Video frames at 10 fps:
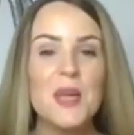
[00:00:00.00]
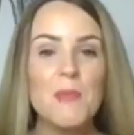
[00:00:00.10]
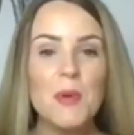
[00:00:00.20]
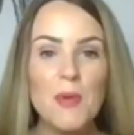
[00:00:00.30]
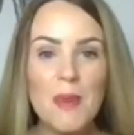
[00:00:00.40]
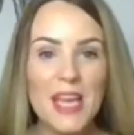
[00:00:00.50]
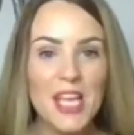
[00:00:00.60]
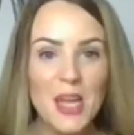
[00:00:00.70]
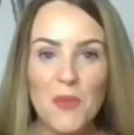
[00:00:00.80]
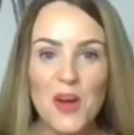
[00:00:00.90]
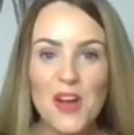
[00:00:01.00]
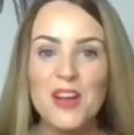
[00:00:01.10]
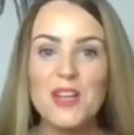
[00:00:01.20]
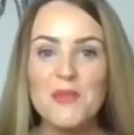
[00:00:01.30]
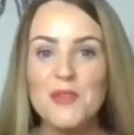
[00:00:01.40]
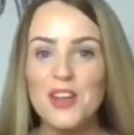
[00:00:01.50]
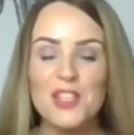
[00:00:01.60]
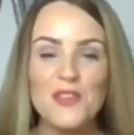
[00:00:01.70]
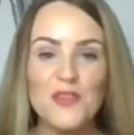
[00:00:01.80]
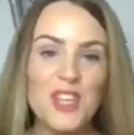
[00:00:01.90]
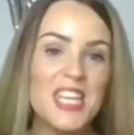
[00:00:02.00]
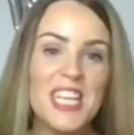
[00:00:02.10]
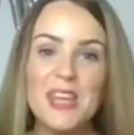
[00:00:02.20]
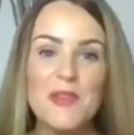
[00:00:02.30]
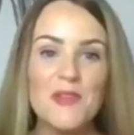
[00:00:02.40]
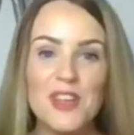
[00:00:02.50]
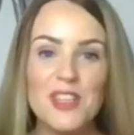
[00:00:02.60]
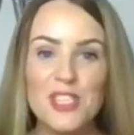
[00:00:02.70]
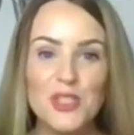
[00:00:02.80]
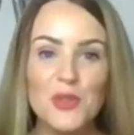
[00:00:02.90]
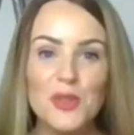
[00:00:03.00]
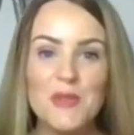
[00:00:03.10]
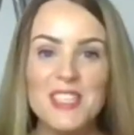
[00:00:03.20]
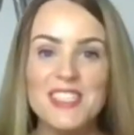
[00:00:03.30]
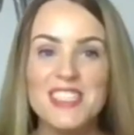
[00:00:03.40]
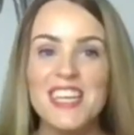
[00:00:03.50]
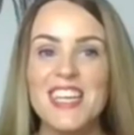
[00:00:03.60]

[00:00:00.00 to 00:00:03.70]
but we make it work and we find the fun in it and we find the enjoyment.